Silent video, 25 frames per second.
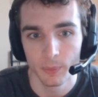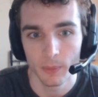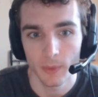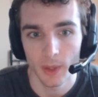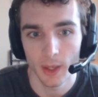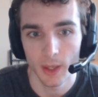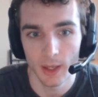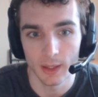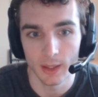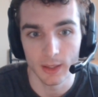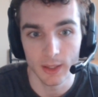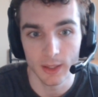
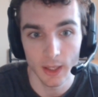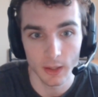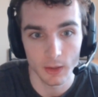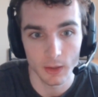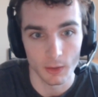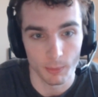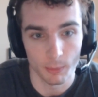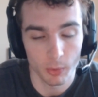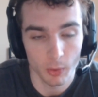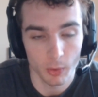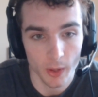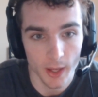and get
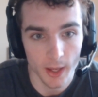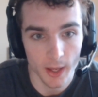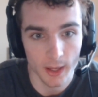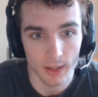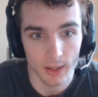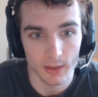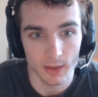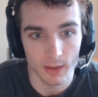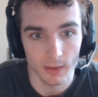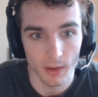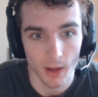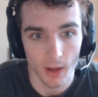your
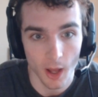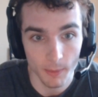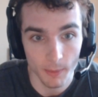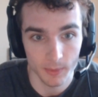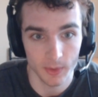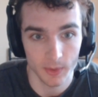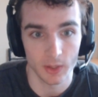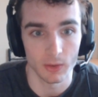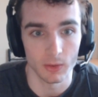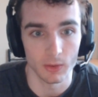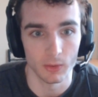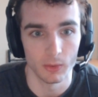play up
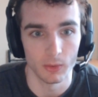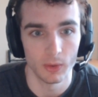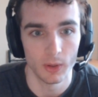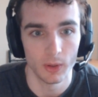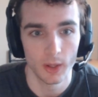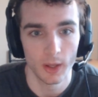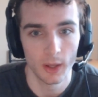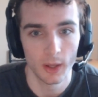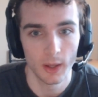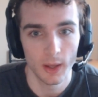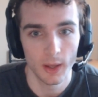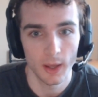to,
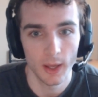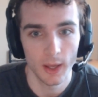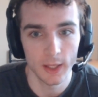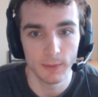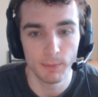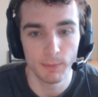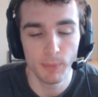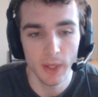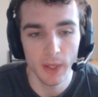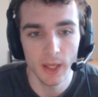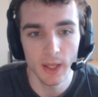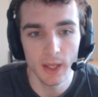is
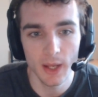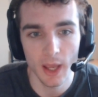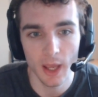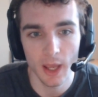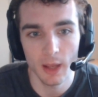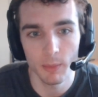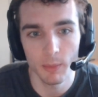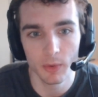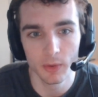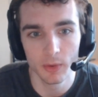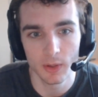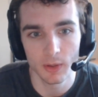being
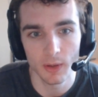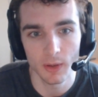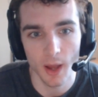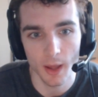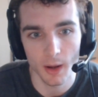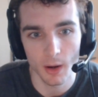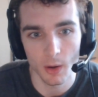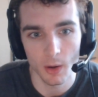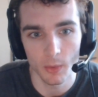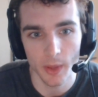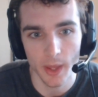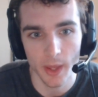able to
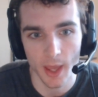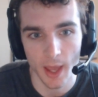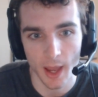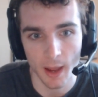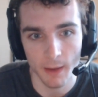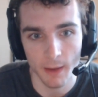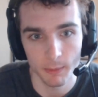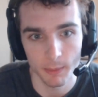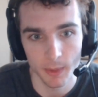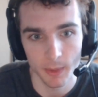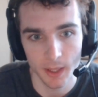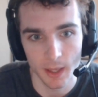not only
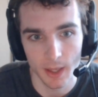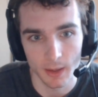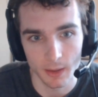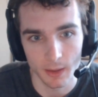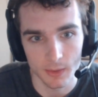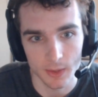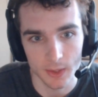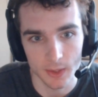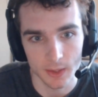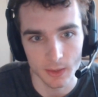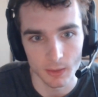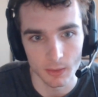have the
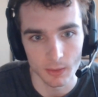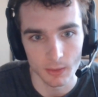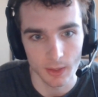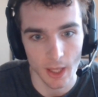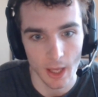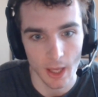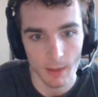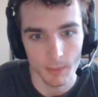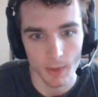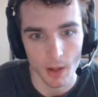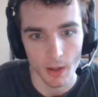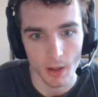mechanical skill,
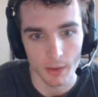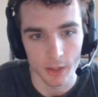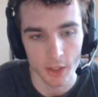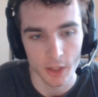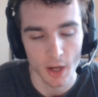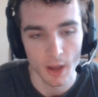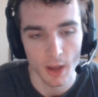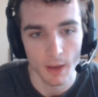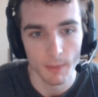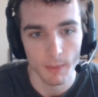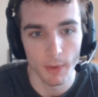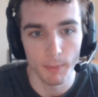game knowledge,
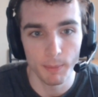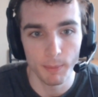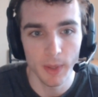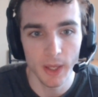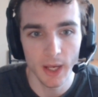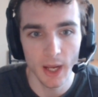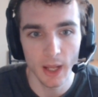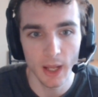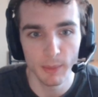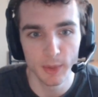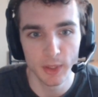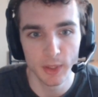but
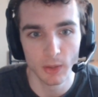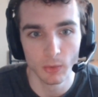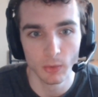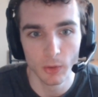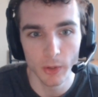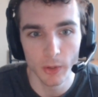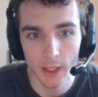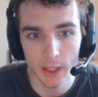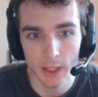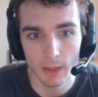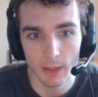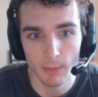being able to
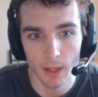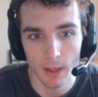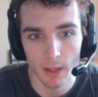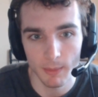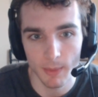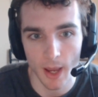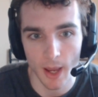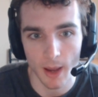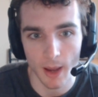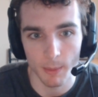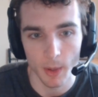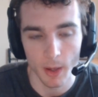look at the
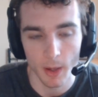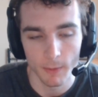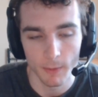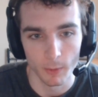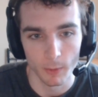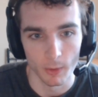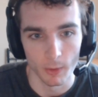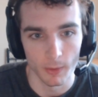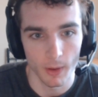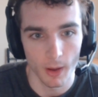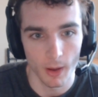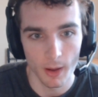minimap
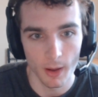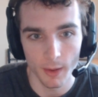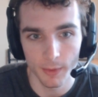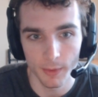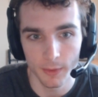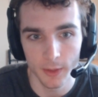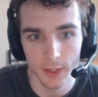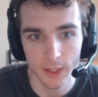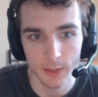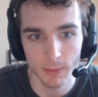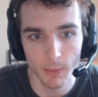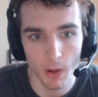for
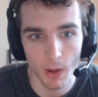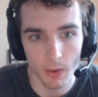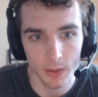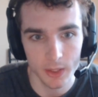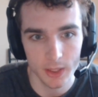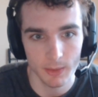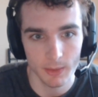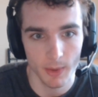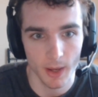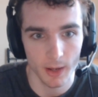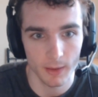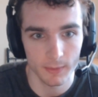the
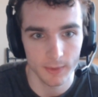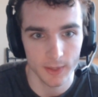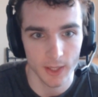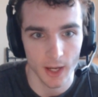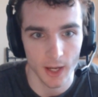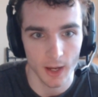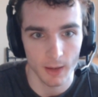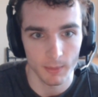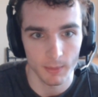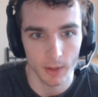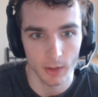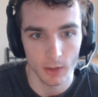smallest amount of
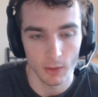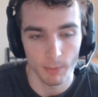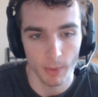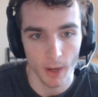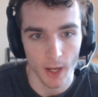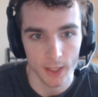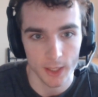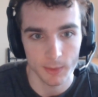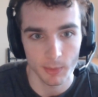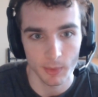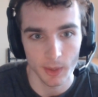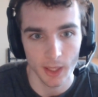time that you
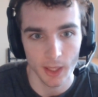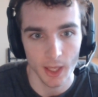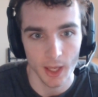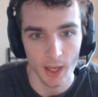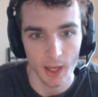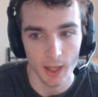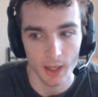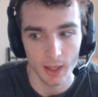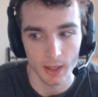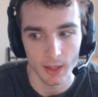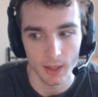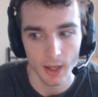possibly
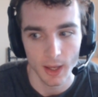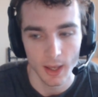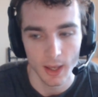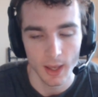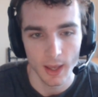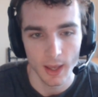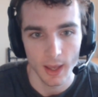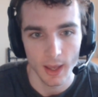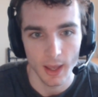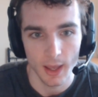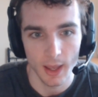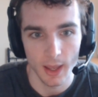can
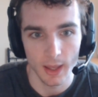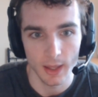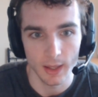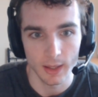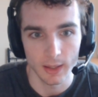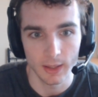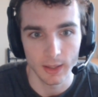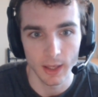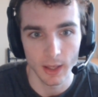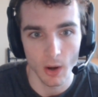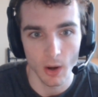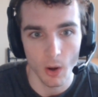
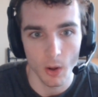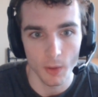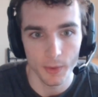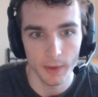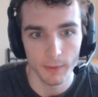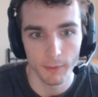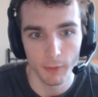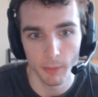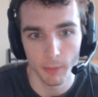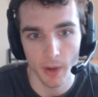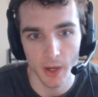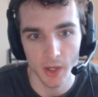and get all the
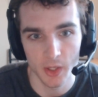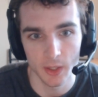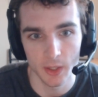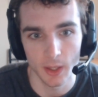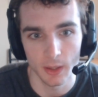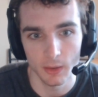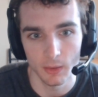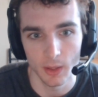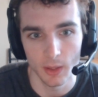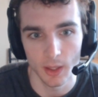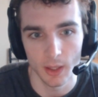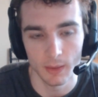information
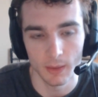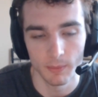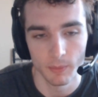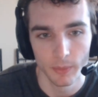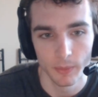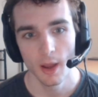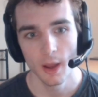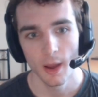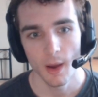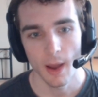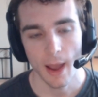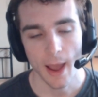that you need.
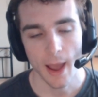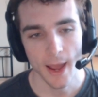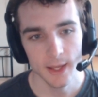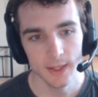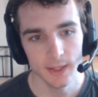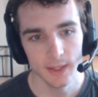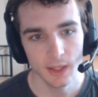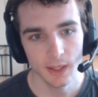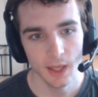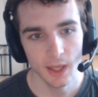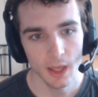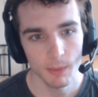As
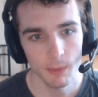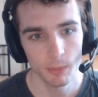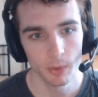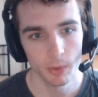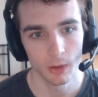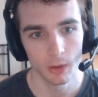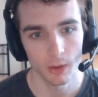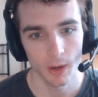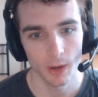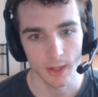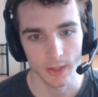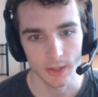the game
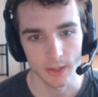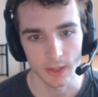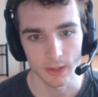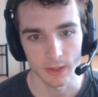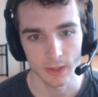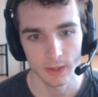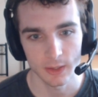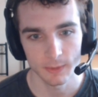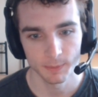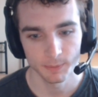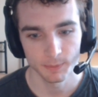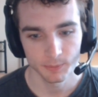
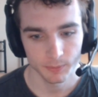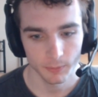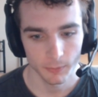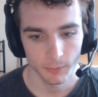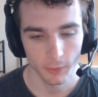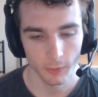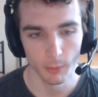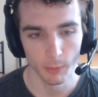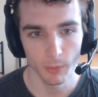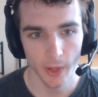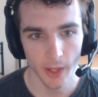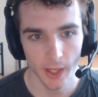progresses,
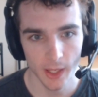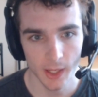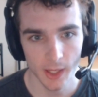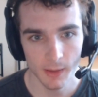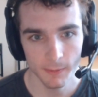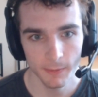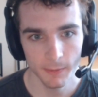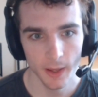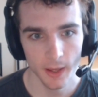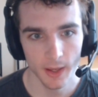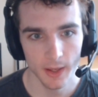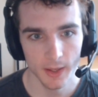from laning
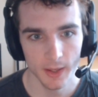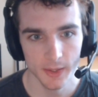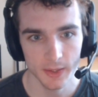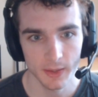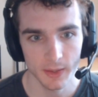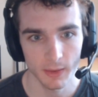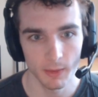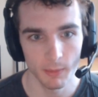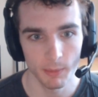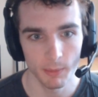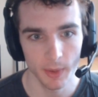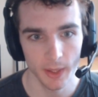phase,
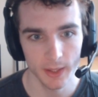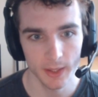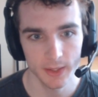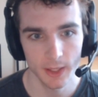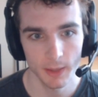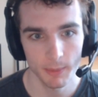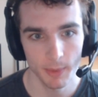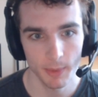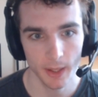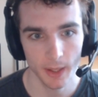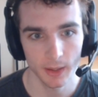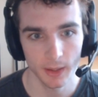the biggest
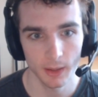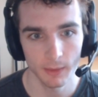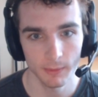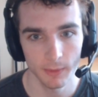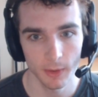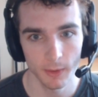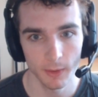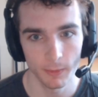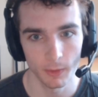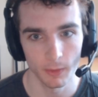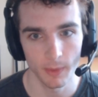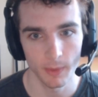tip I can give
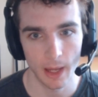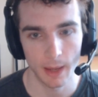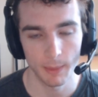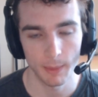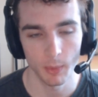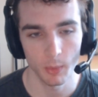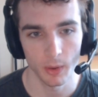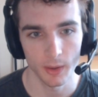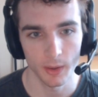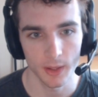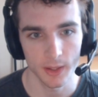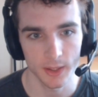you for map
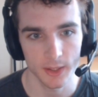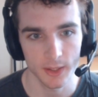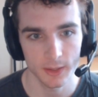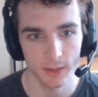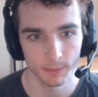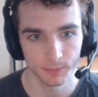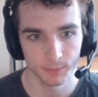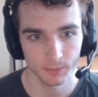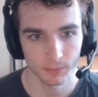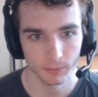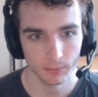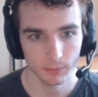awareness,
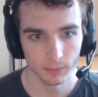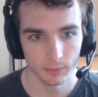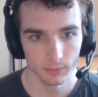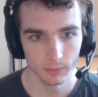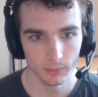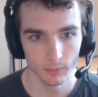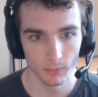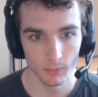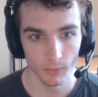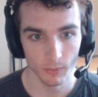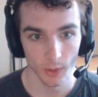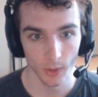
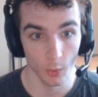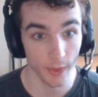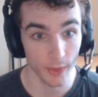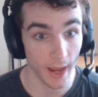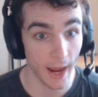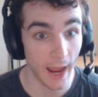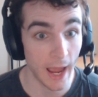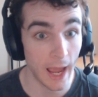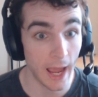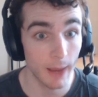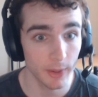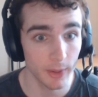or the
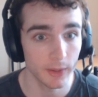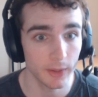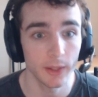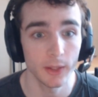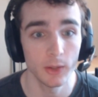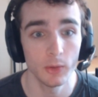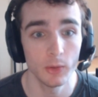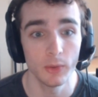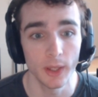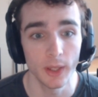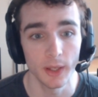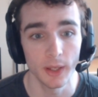habit that
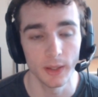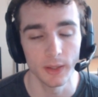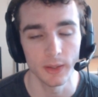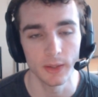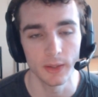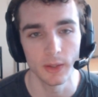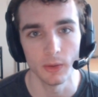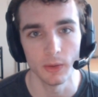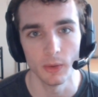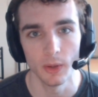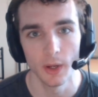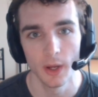you can get
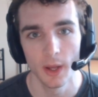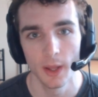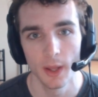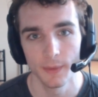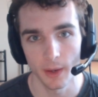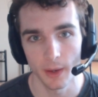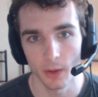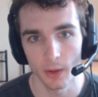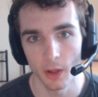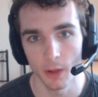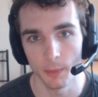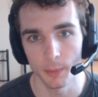into
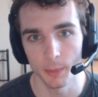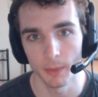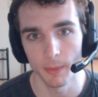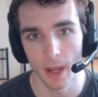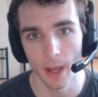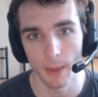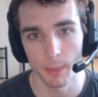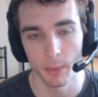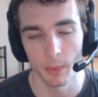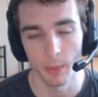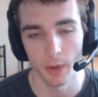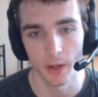that'll help your
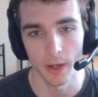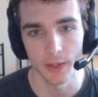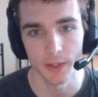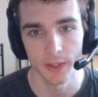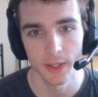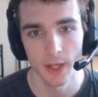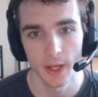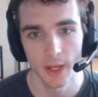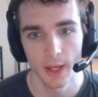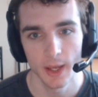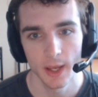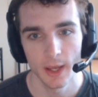map awareness,
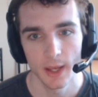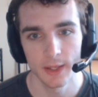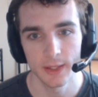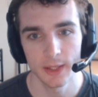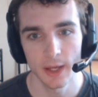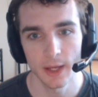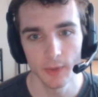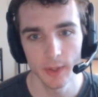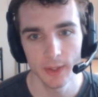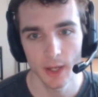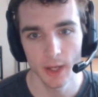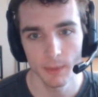is
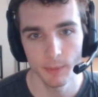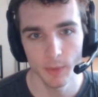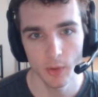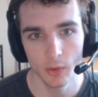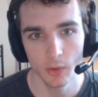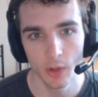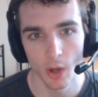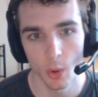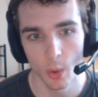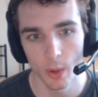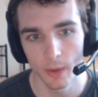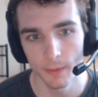every time you
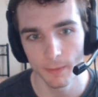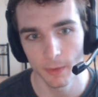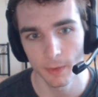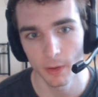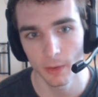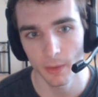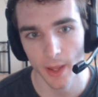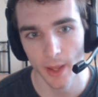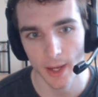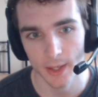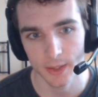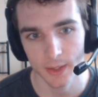go in for
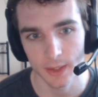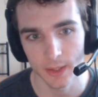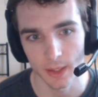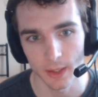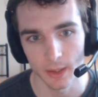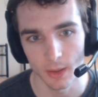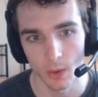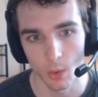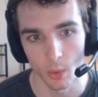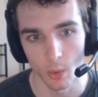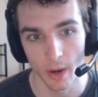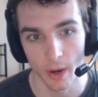a last
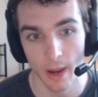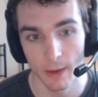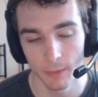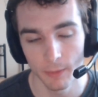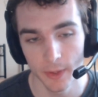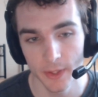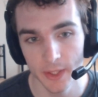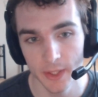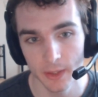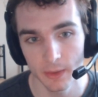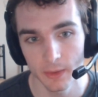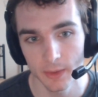hit, or
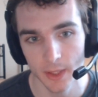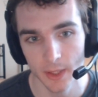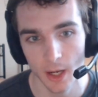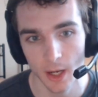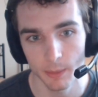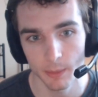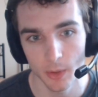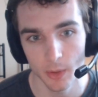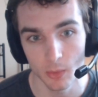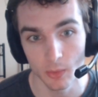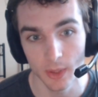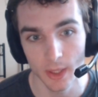every single
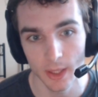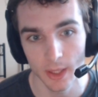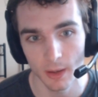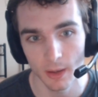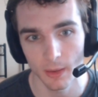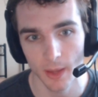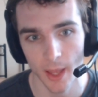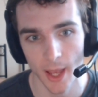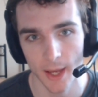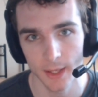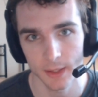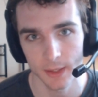time you get a
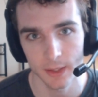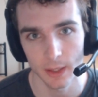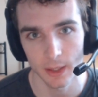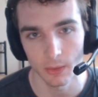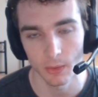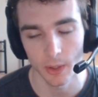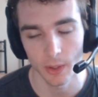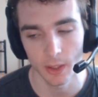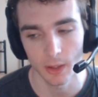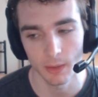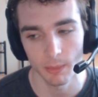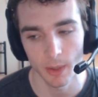last hit,
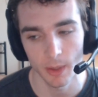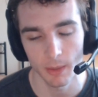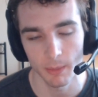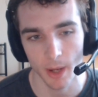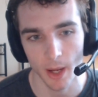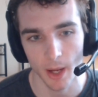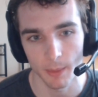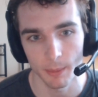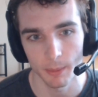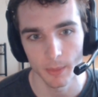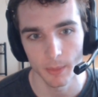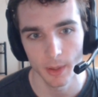look at the minimap.